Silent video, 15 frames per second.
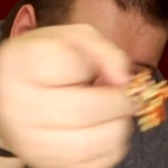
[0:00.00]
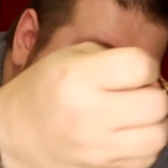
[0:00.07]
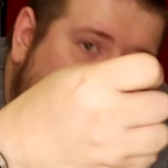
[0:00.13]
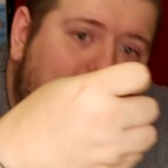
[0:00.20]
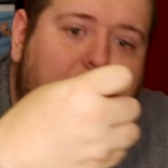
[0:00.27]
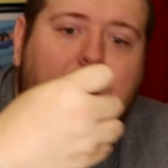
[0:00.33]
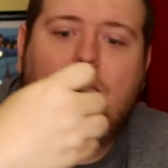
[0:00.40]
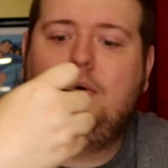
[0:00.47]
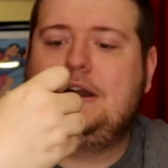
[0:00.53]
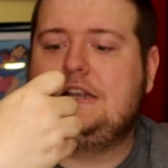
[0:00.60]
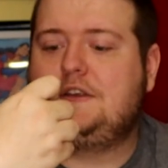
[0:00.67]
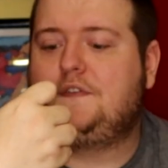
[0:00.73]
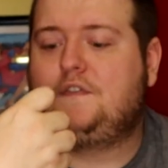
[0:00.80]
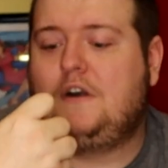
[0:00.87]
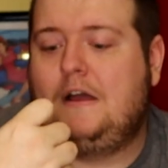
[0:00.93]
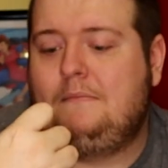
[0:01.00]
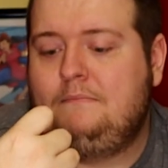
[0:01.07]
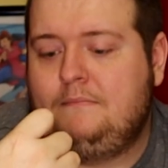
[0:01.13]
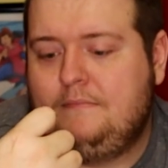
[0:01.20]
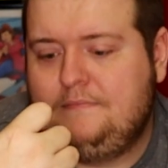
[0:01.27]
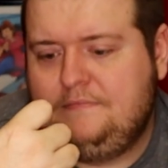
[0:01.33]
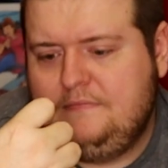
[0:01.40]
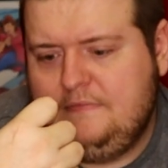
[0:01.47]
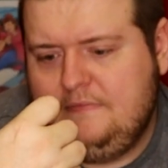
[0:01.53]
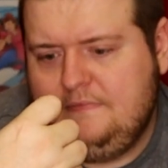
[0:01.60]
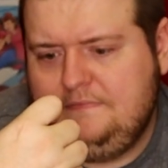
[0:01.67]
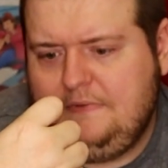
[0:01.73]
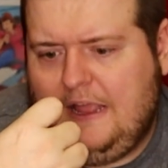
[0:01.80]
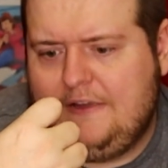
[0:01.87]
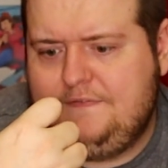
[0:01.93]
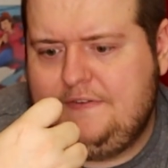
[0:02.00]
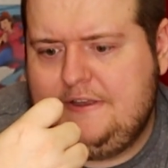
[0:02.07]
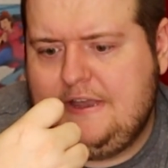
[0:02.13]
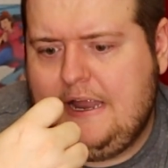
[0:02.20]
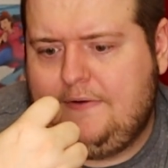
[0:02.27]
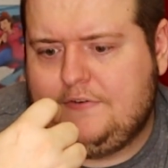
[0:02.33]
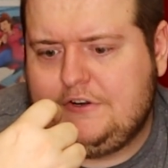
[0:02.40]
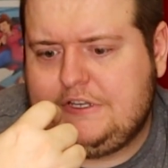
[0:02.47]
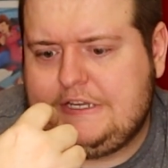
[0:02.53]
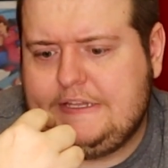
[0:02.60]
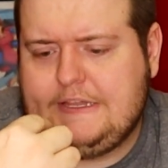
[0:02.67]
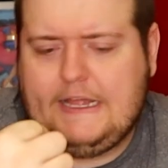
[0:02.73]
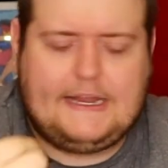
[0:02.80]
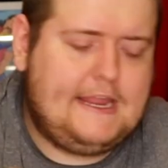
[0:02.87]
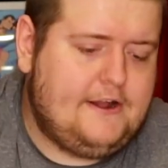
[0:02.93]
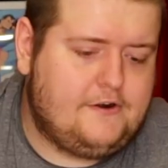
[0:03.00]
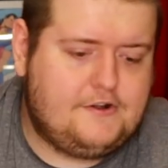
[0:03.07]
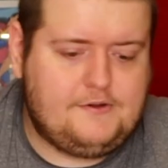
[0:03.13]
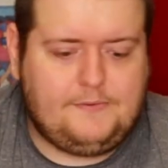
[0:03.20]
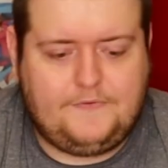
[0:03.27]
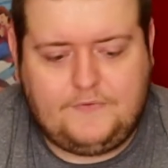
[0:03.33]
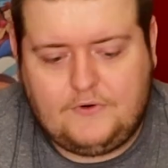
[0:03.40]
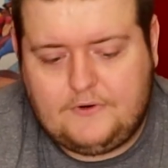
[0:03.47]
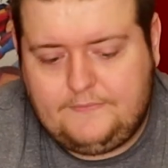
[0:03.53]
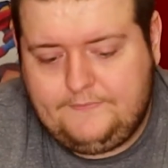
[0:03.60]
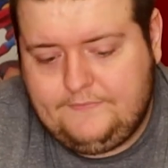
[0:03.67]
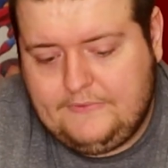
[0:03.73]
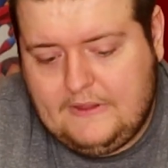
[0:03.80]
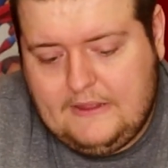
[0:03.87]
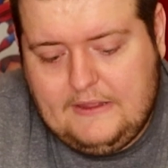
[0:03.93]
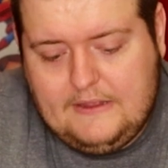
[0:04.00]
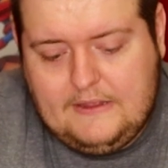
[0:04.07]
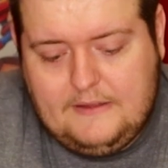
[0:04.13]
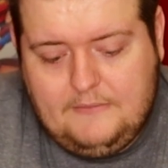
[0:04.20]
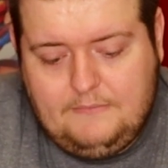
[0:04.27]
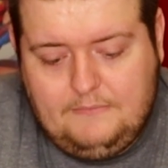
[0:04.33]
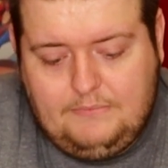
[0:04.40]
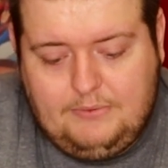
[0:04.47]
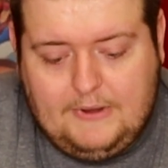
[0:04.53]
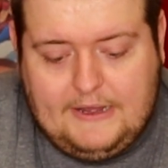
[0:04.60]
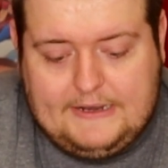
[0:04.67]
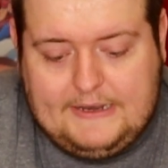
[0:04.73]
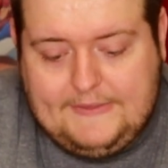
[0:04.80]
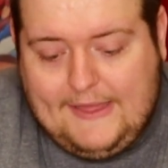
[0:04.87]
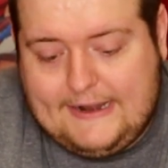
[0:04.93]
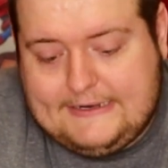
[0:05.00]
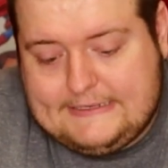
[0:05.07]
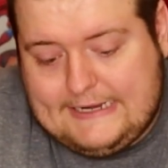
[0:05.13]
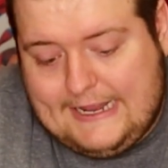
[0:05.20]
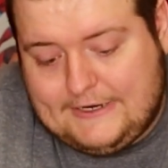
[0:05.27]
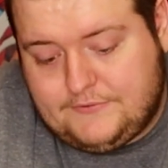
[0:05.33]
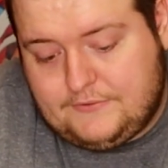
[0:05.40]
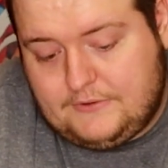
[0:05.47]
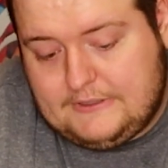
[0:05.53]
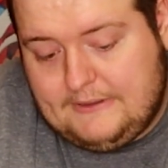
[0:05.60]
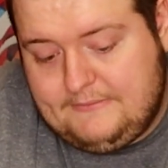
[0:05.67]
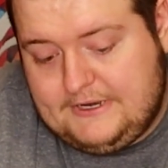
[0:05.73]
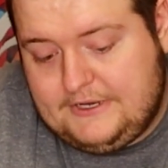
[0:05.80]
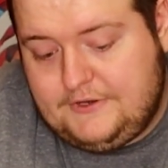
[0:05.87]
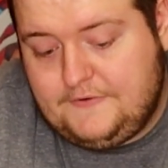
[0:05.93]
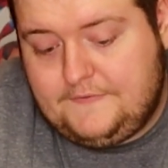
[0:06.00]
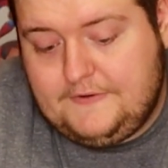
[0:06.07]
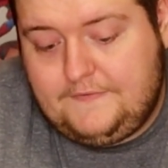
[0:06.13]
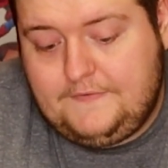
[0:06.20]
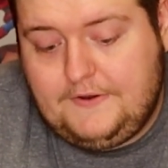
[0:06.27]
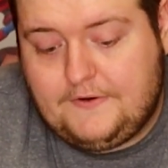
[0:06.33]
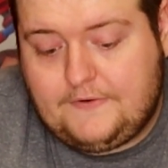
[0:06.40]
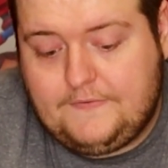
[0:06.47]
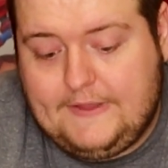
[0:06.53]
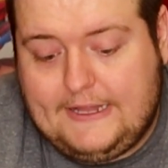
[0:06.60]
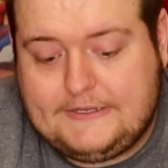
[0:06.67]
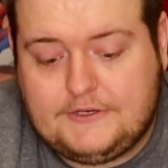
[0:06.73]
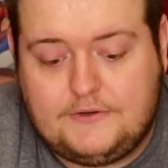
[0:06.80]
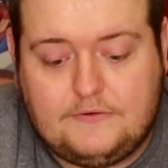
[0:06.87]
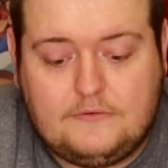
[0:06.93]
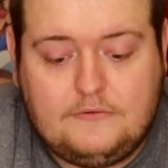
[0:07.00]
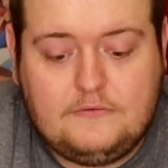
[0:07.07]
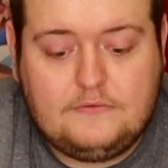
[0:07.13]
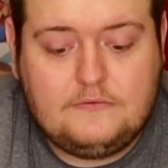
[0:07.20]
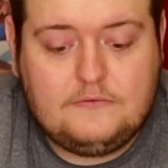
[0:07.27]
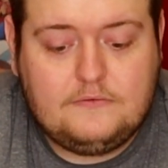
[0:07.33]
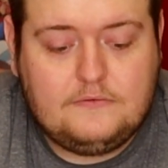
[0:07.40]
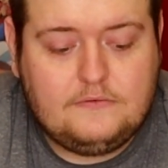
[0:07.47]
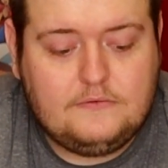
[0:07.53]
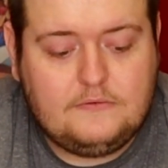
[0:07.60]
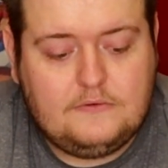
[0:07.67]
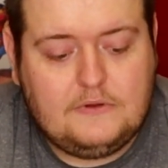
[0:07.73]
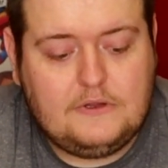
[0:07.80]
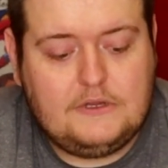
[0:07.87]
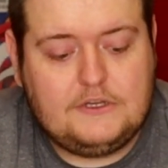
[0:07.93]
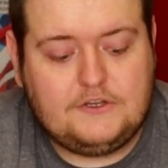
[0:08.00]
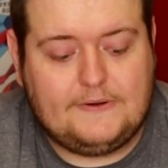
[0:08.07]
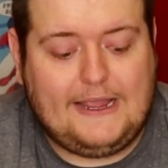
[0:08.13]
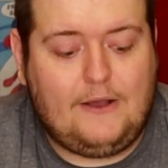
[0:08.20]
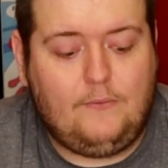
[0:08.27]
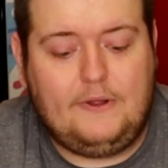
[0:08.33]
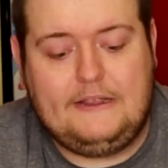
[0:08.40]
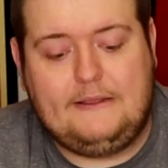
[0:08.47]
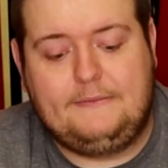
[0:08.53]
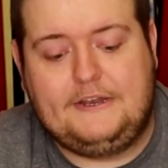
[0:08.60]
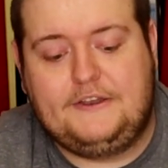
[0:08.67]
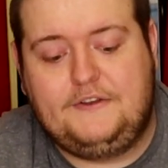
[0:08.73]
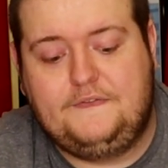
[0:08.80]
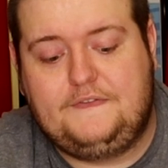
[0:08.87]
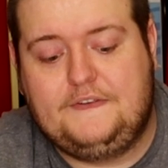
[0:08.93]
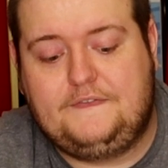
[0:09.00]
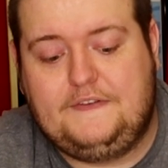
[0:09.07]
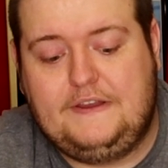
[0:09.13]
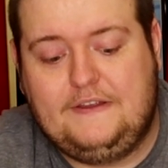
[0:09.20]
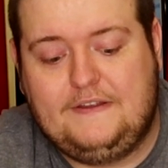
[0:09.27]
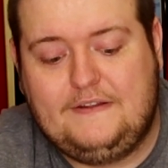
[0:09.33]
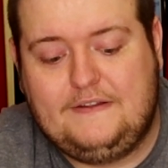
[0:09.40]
I don't know what it's from. I've never seen that character before. But that is an actual limited 250er. That's cool. So we got one limited 250.